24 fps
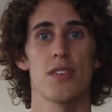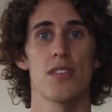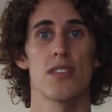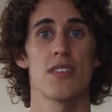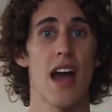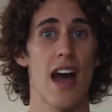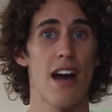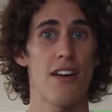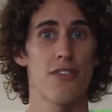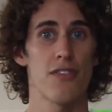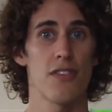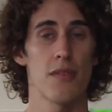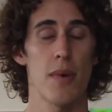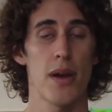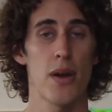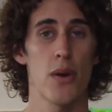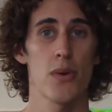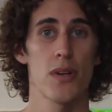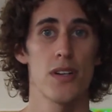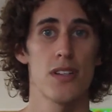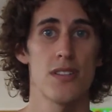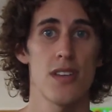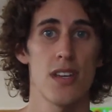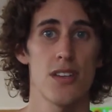staff in my
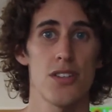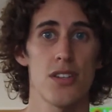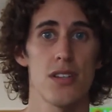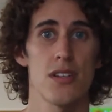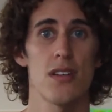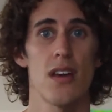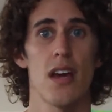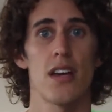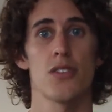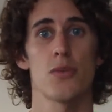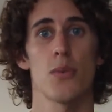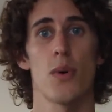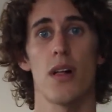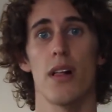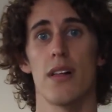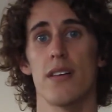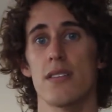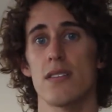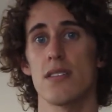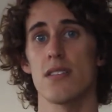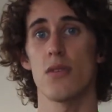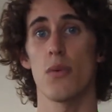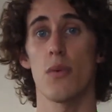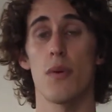organization, as
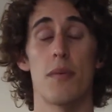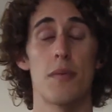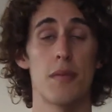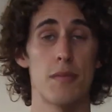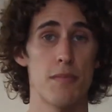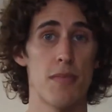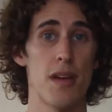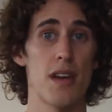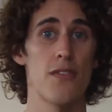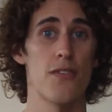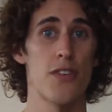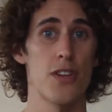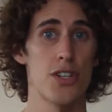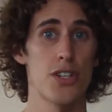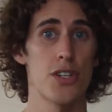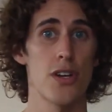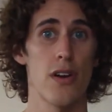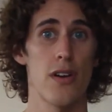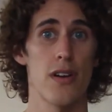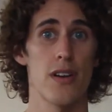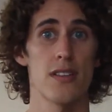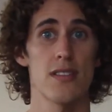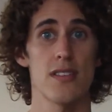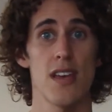well as the women
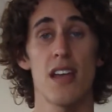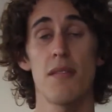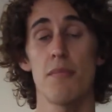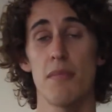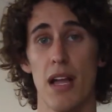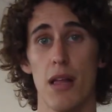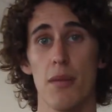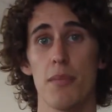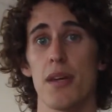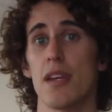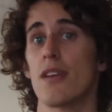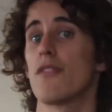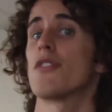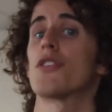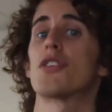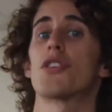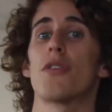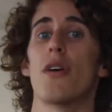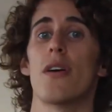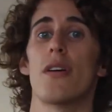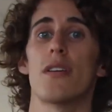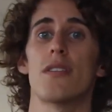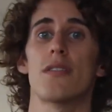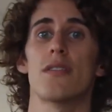beneficiaries and male
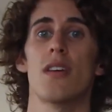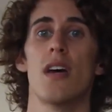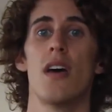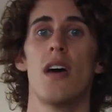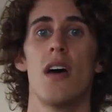beneficiaries